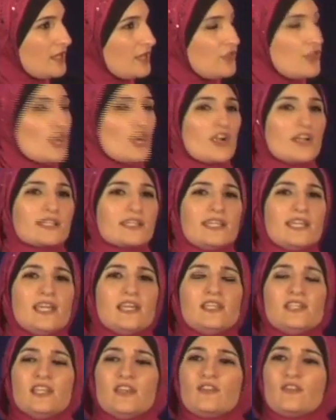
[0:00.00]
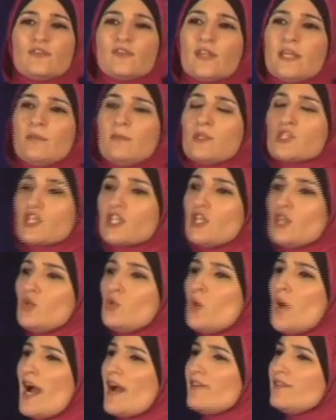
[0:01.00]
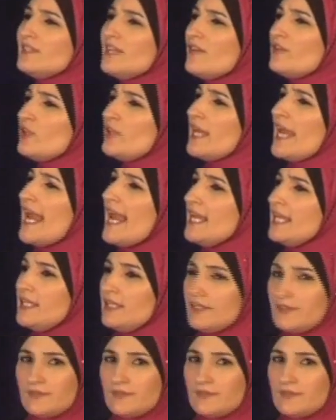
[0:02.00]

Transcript: There are kids in Flint, Michigan who have level 8,